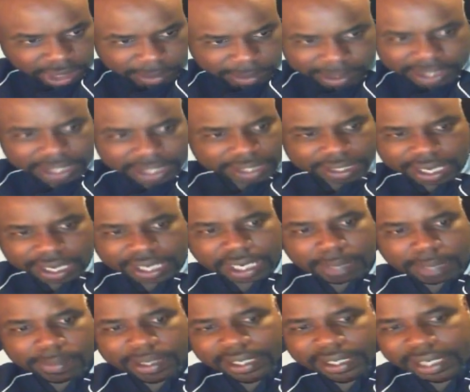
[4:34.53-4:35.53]
up. He ain't
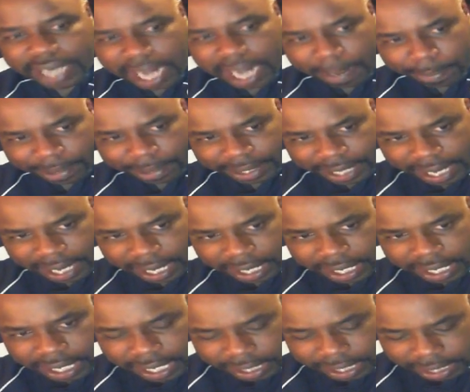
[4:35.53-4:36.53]
nothing but a copycat.
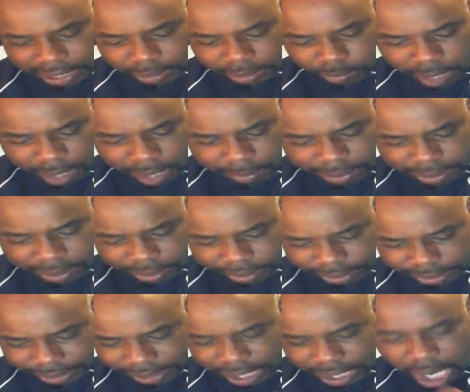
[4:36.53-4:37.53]
That's why when you
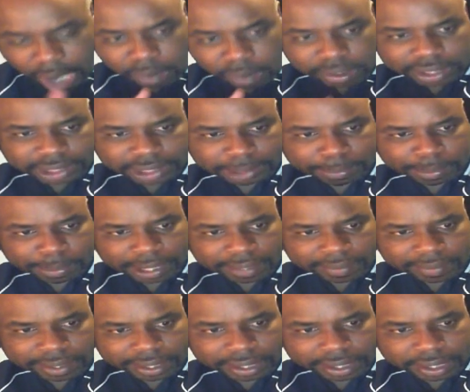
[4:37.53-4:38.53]
see Holy
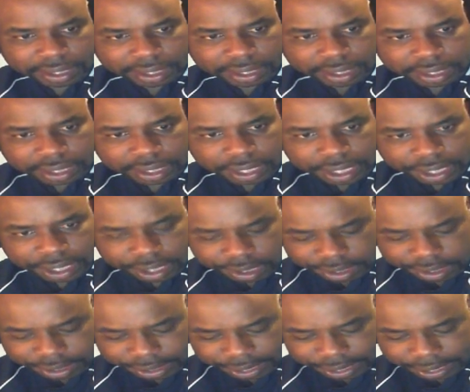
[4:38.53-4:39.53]
Spirit, you
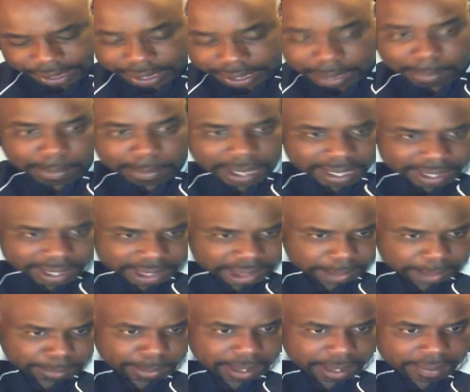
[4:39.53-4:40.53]
see demonic
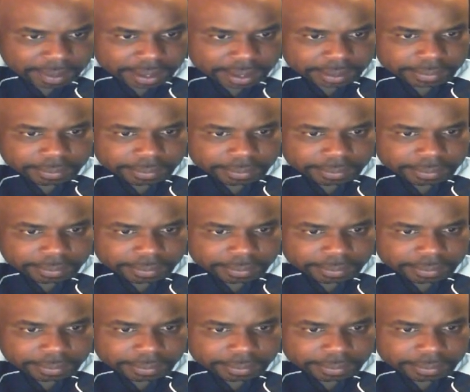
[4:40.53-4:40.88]
spirit.